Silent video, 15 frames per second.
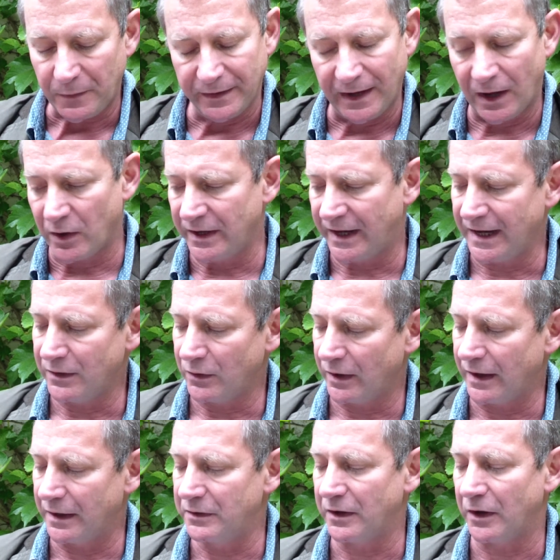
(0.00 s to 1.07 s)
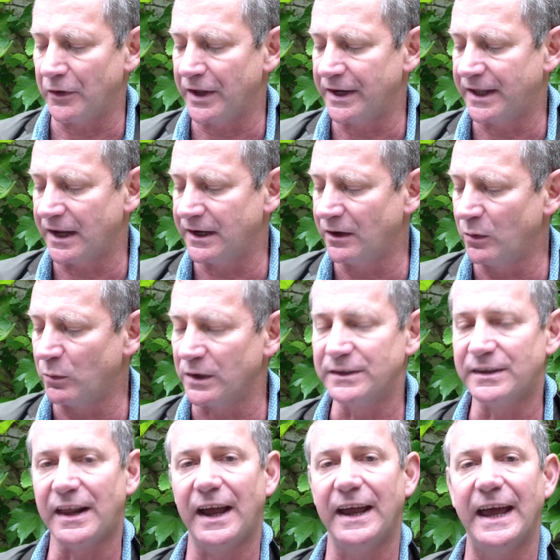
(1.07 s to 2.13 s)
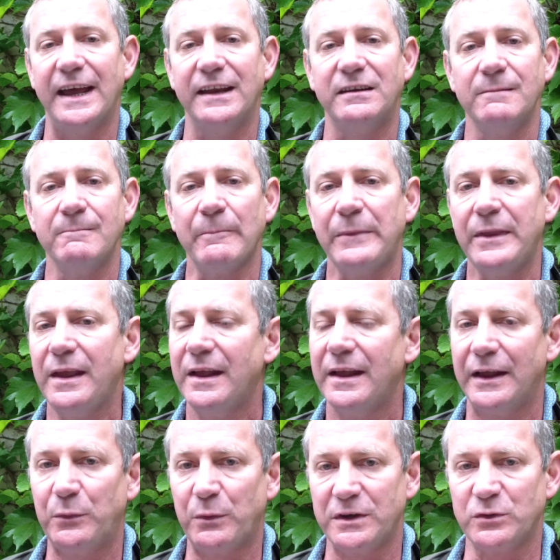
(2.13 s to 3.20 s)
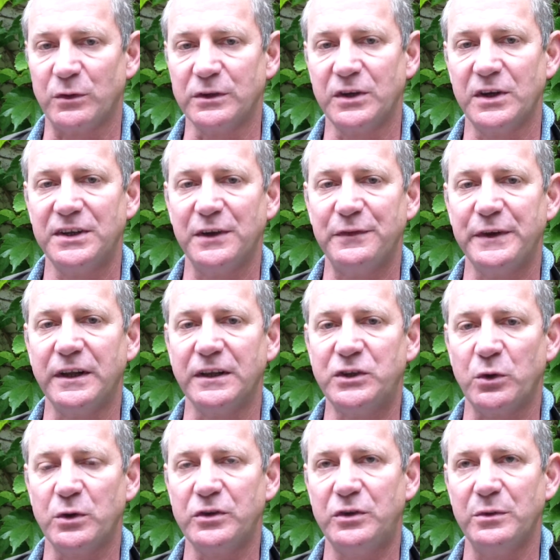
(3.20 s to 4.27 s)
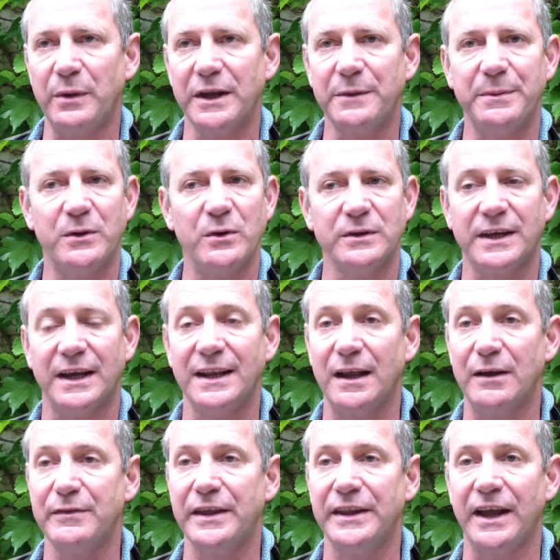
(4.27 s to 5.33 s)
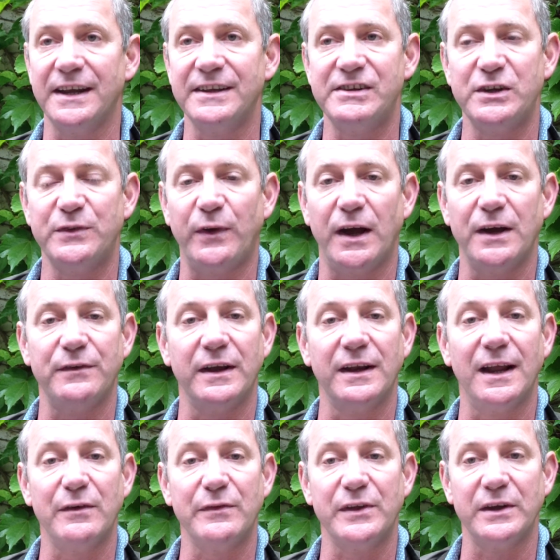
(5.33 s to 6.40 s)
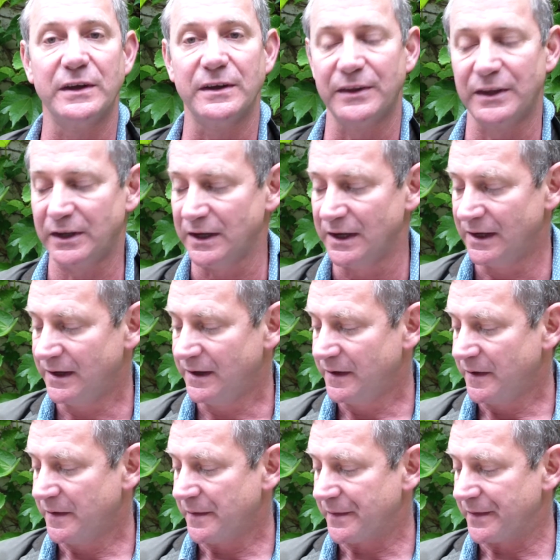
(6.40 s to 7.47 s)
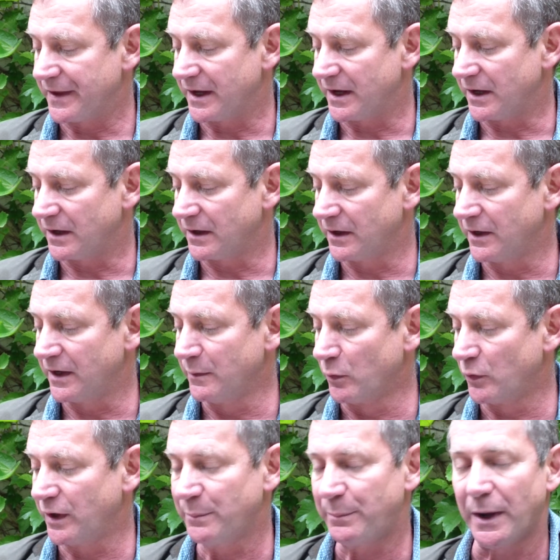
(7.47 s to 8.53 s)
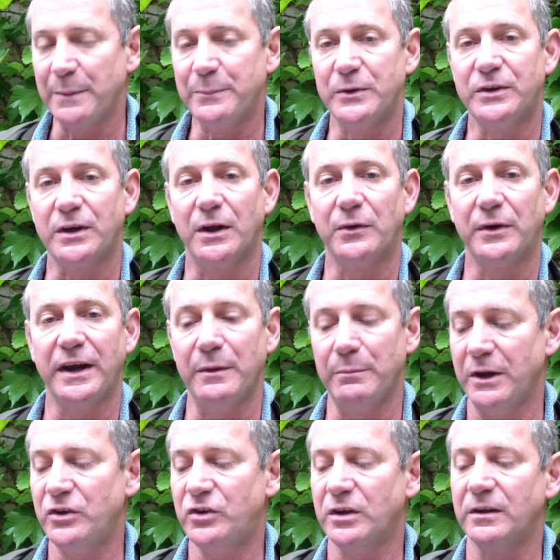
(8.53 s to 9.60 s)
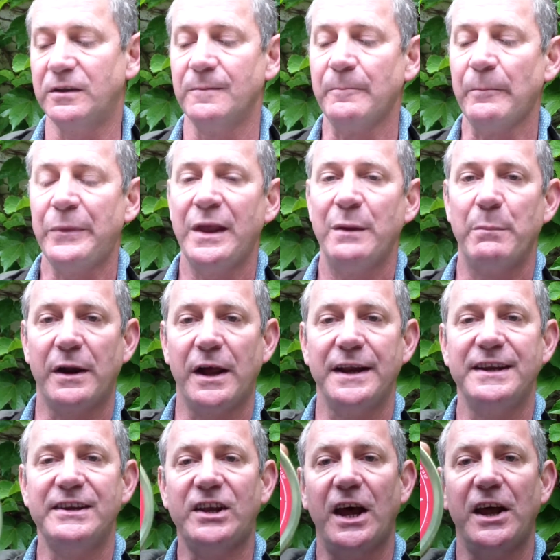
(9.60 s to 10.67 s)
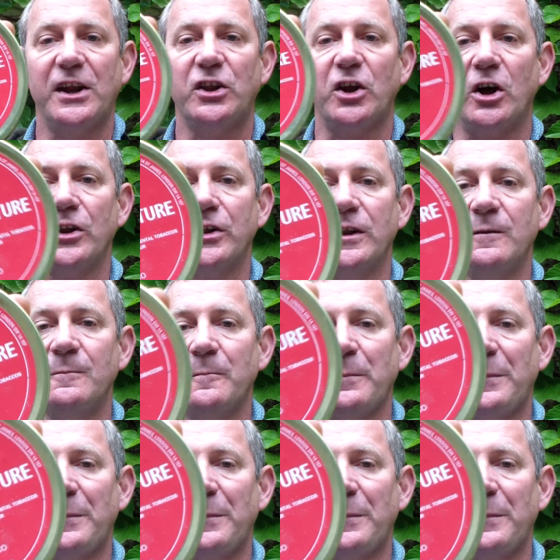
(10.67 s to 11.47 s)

Now again, on the Daniel ones that I had, it was also a difficult choice to make because I love the 965, I love the early morning pipe, which I already mentioned, but I decided on